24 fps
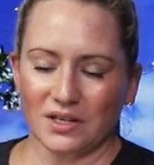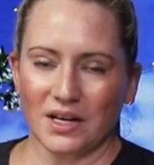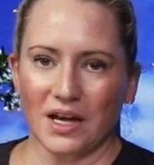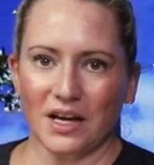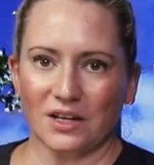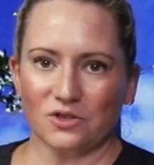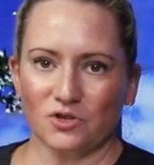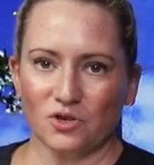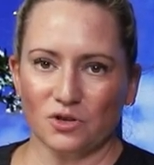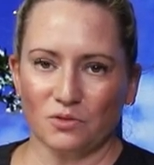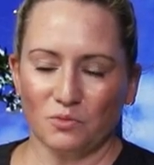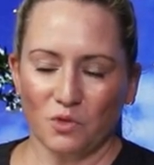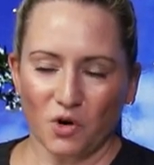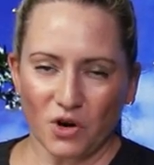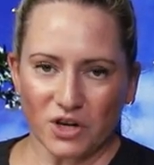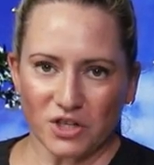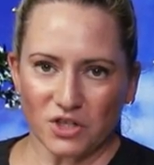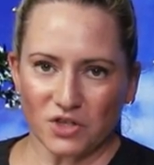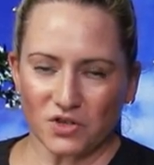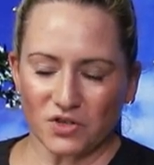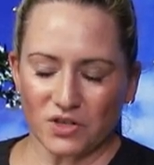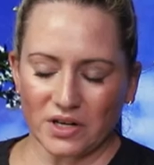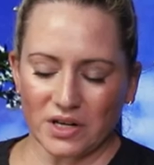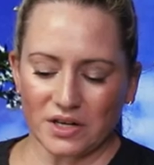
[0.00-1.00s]
natural
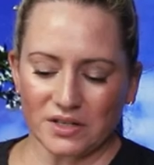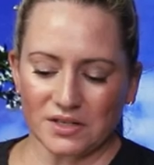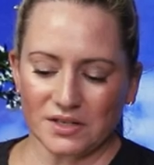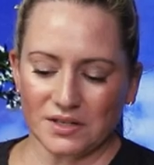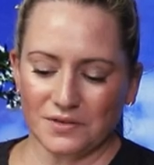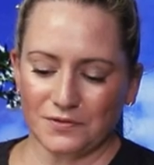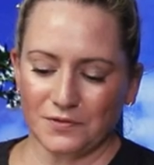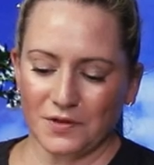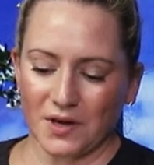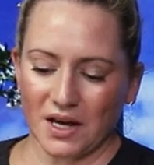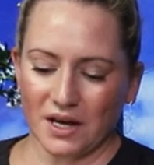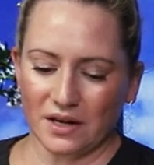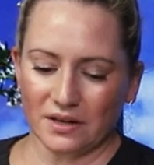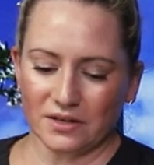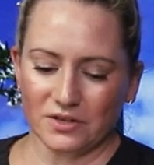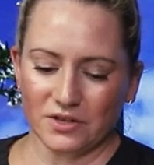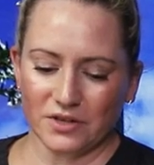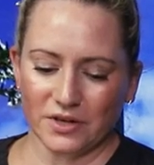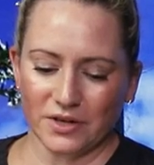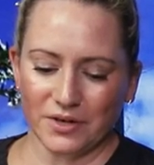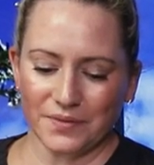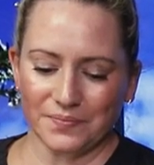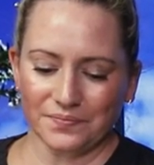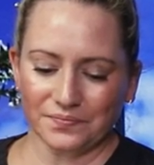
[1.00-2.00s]
moisturizing
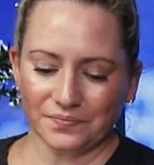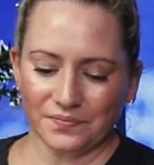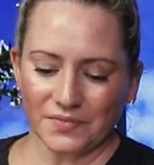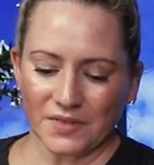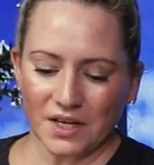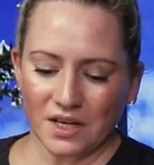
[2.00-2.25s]
factor.